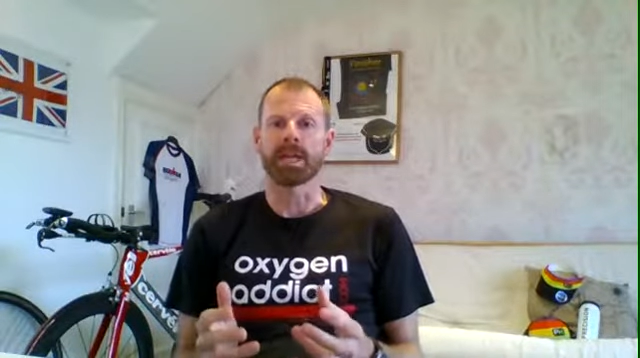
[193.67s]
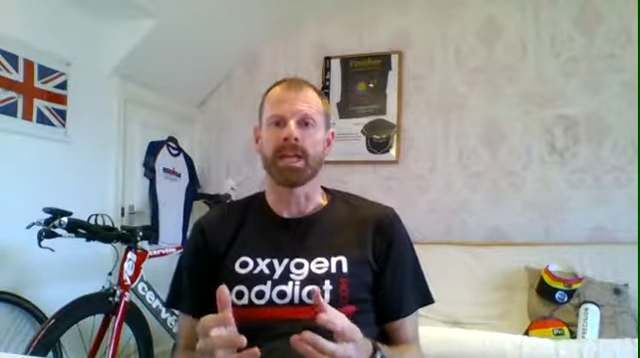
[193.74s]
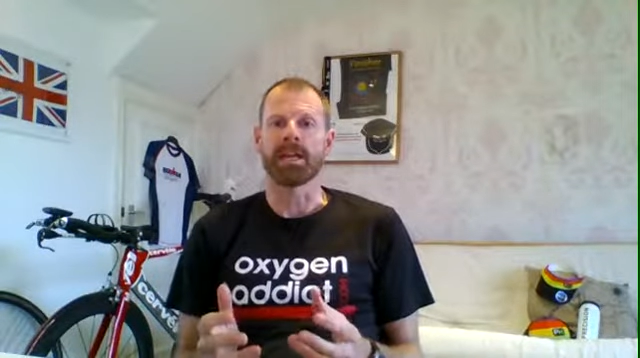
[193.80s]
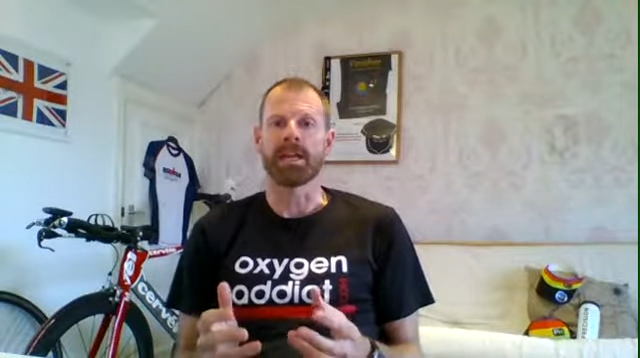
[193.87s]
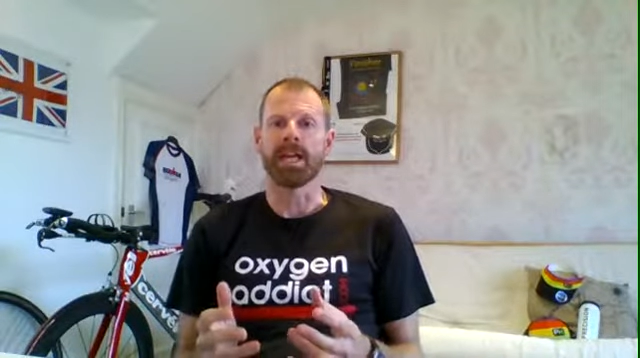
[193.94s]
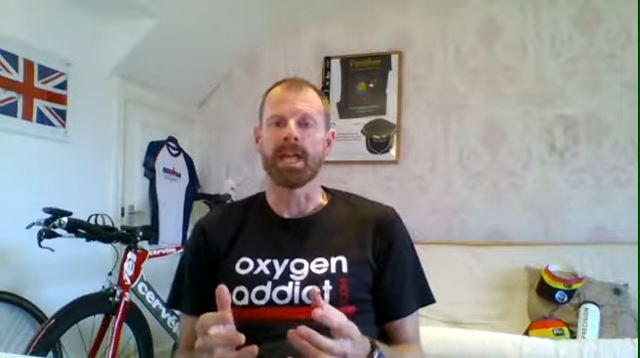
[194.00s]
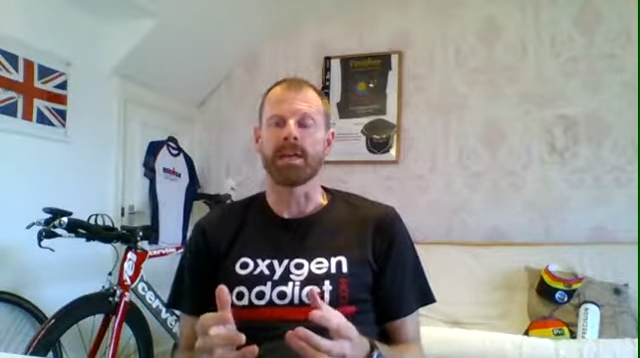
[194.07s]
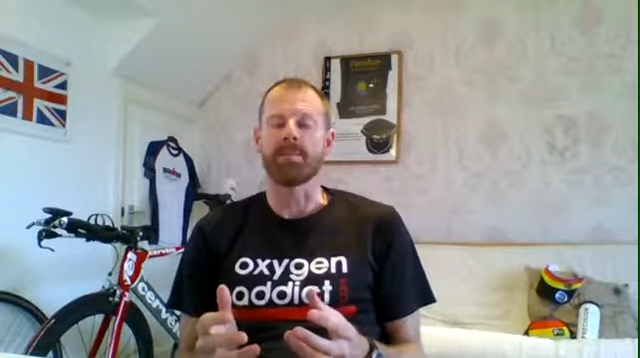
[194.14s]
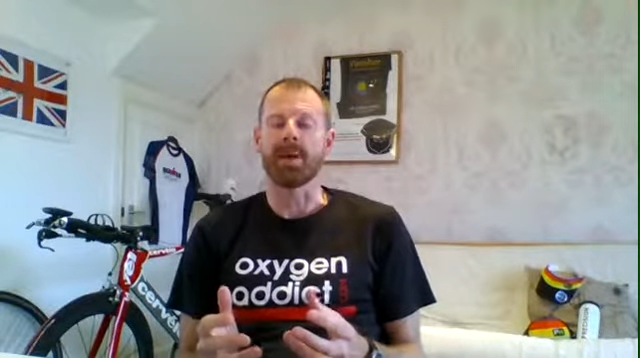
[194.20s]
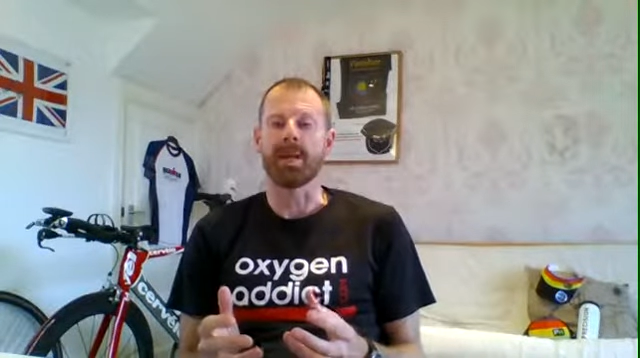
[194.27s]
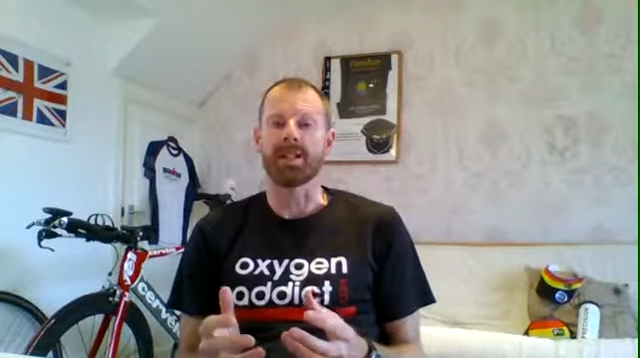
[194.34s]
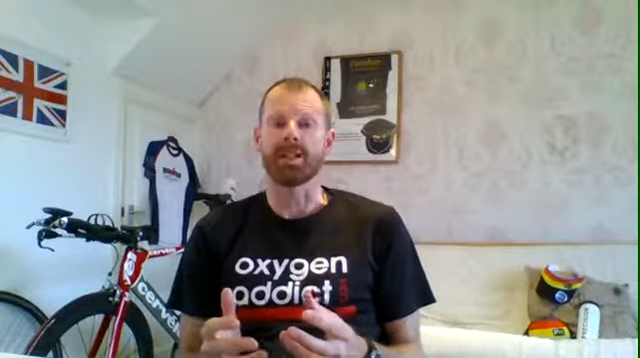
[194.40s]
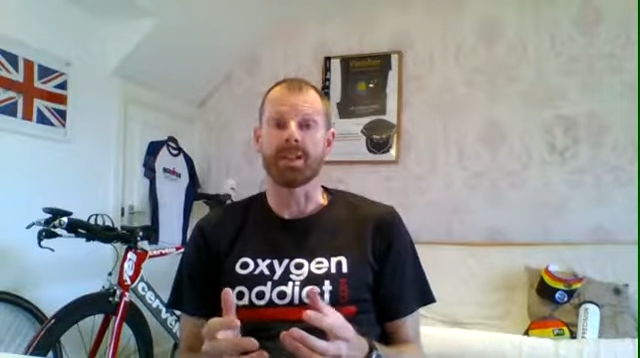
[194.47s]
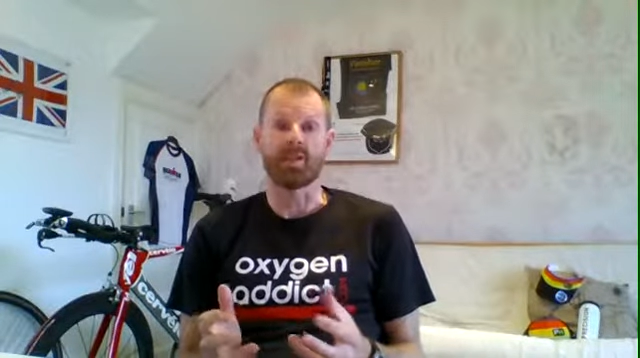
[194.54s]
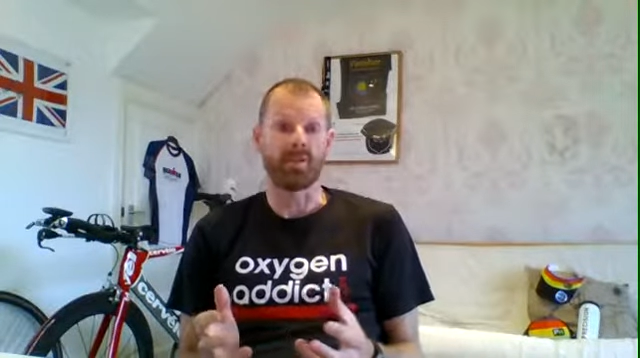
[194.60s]
10k
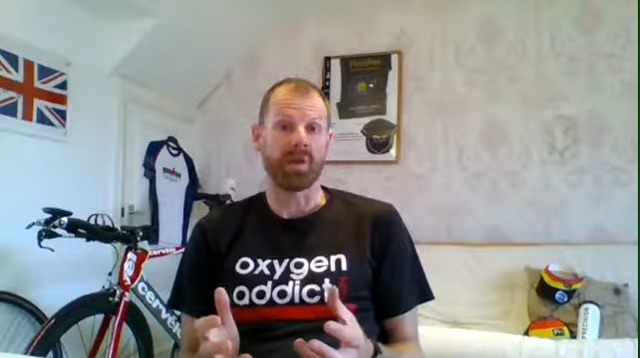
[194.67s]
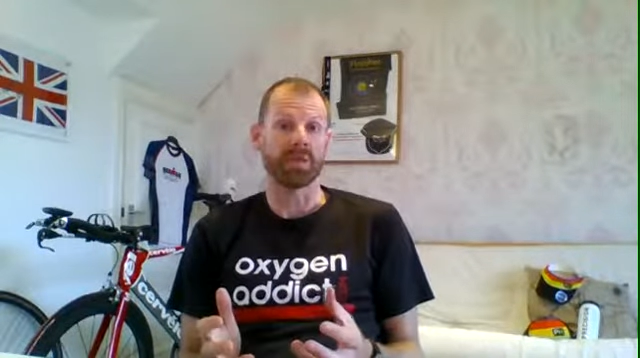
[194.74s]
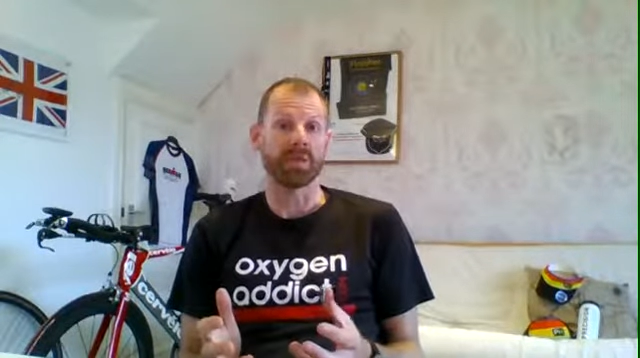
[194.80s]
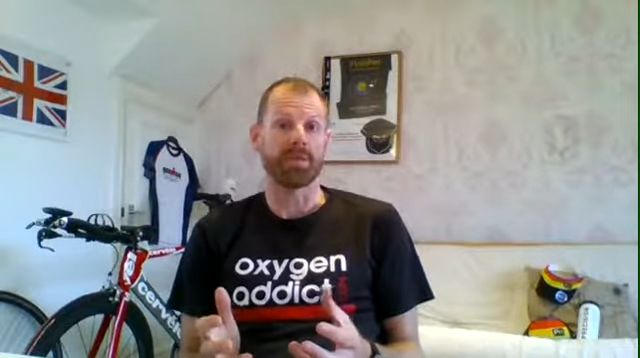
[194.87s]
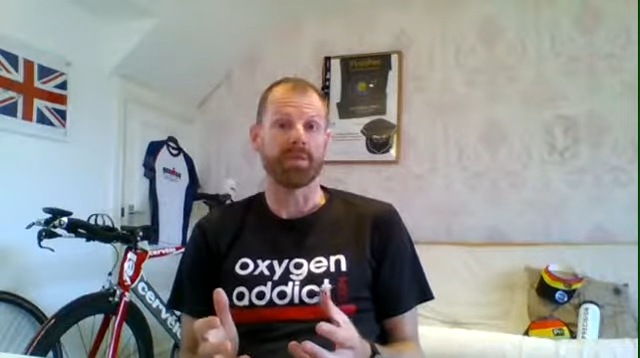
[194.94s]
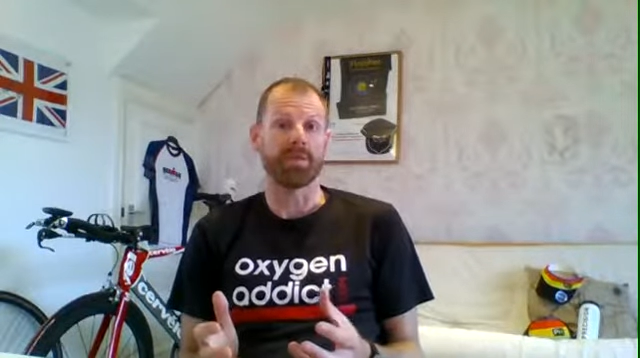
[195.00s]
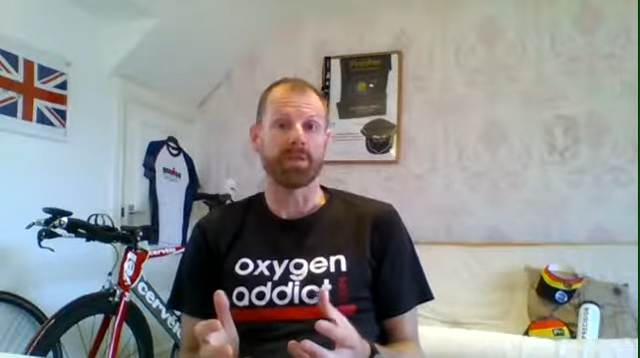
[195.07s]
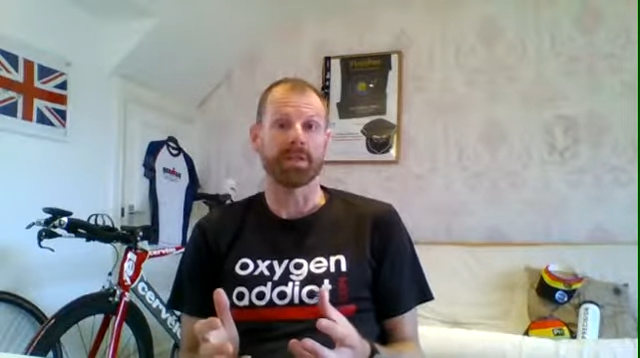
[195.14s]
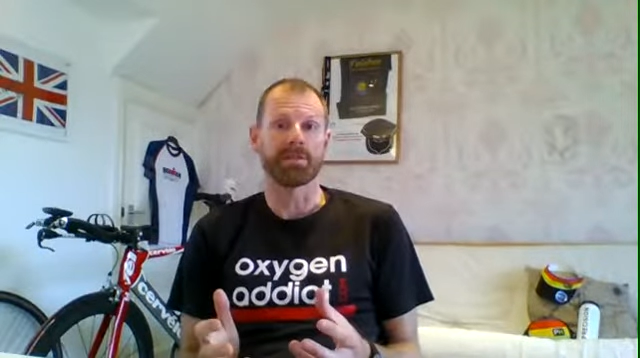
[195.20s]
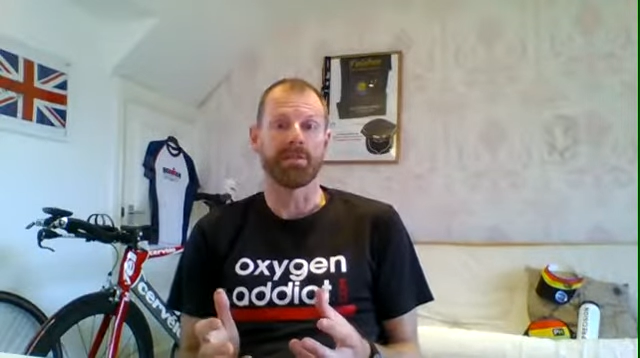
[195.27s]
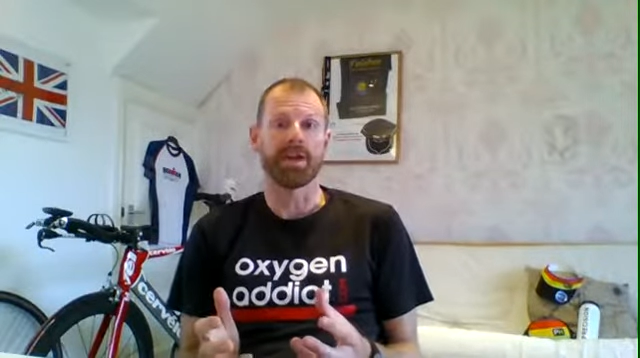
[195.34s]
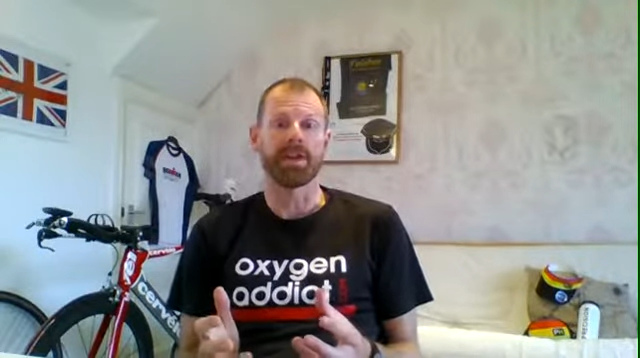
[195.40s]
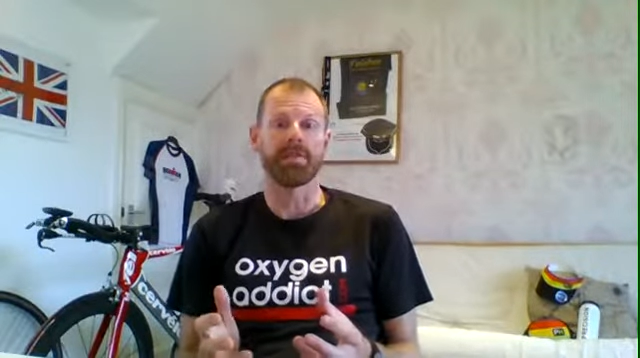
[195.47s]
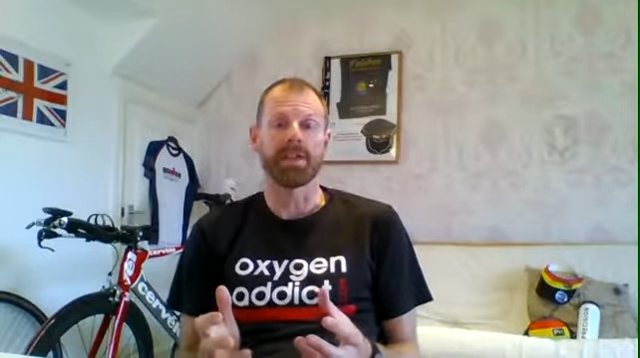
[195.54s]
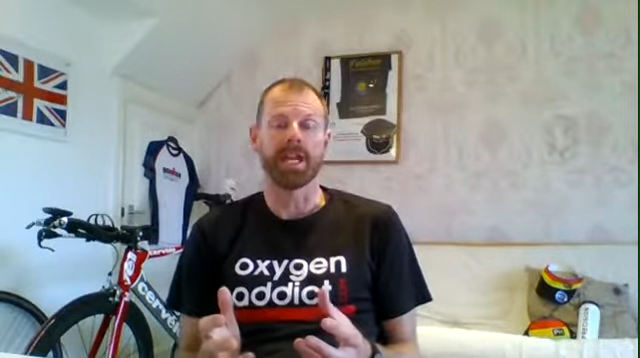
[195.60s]
pace across the first
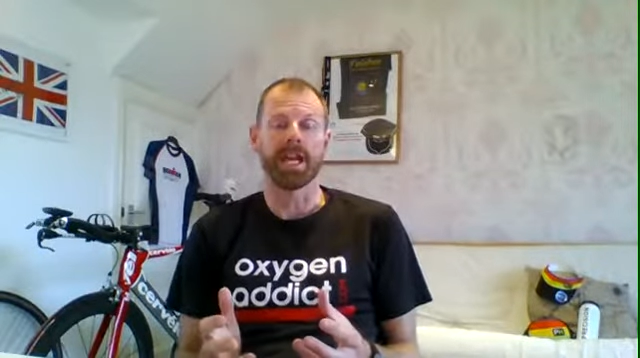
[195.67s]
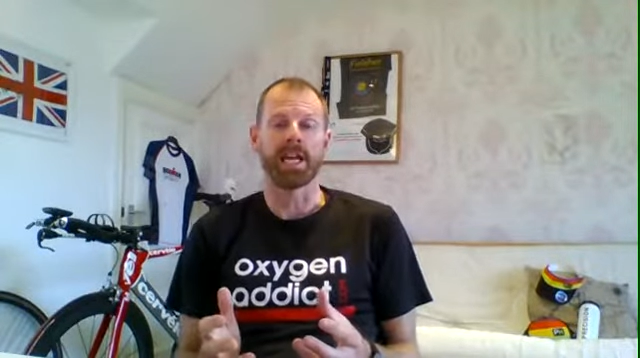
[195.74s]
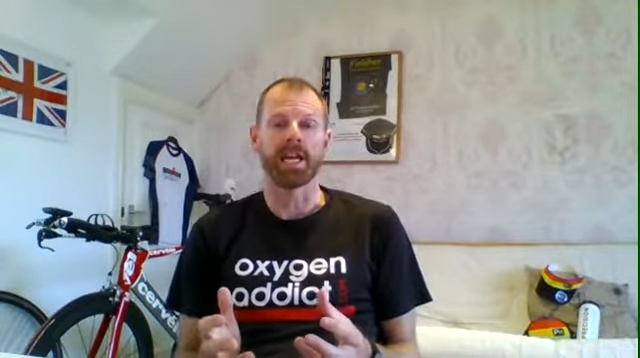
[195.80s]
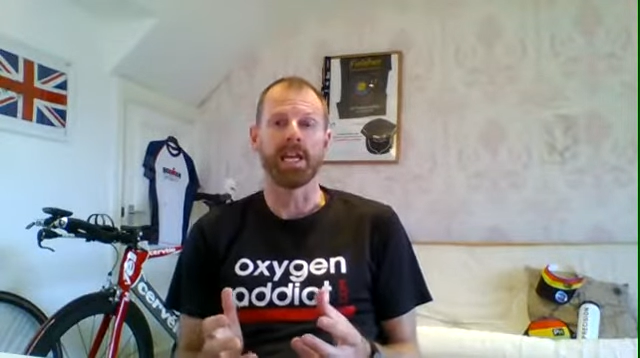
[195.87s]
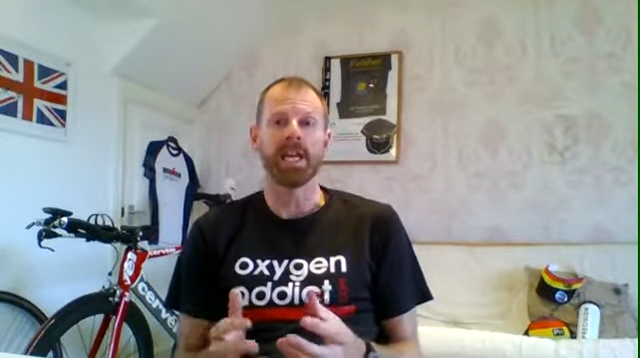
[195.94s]
5k.